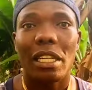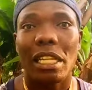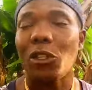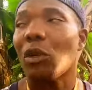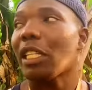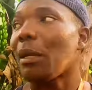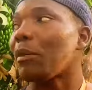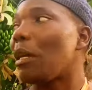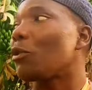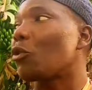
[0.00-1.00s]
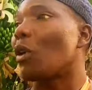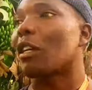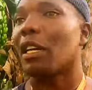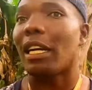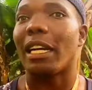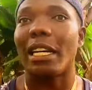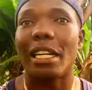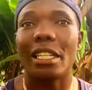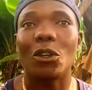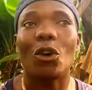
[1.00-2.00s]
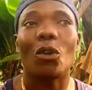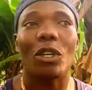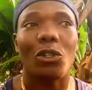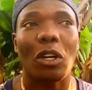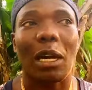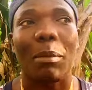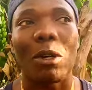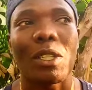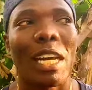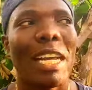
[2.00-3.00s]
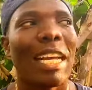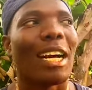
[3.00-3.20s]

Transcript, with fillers: That's why sometimes you are uh, you always talk about, uh,